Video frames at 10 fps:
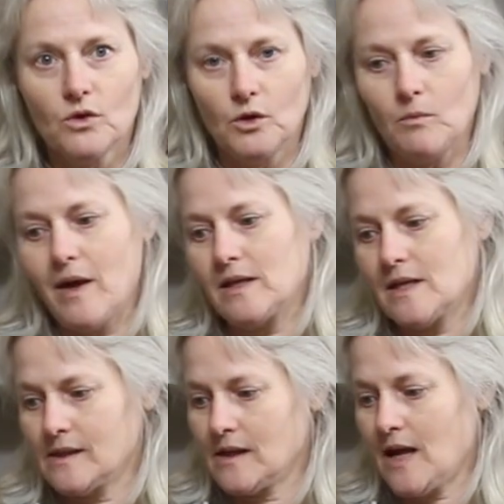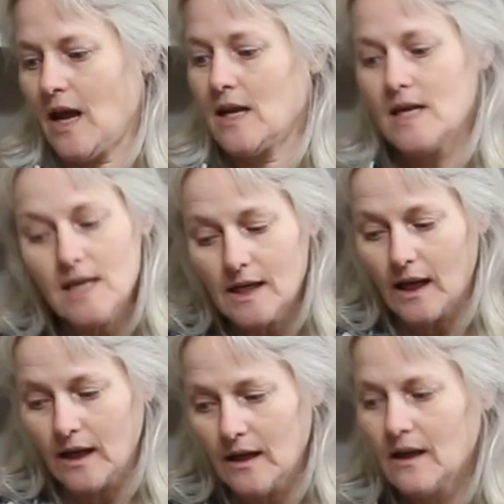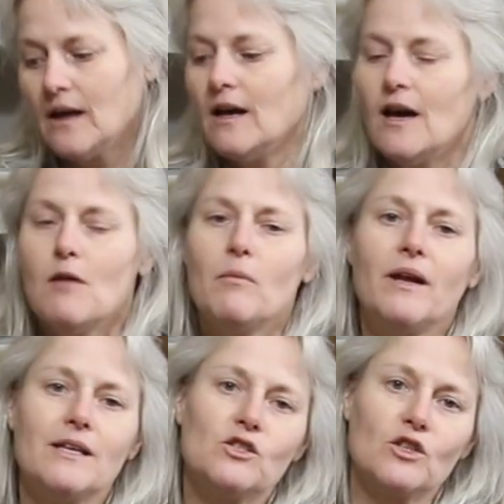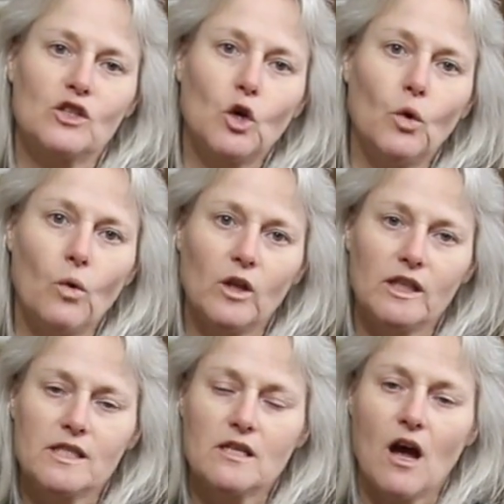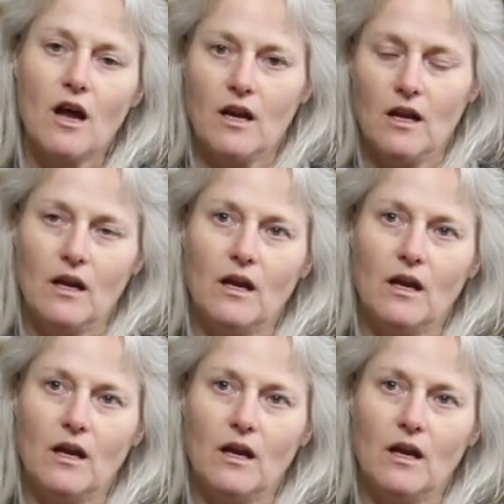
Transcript: room that doesn't get heated, but it's just cool. It's not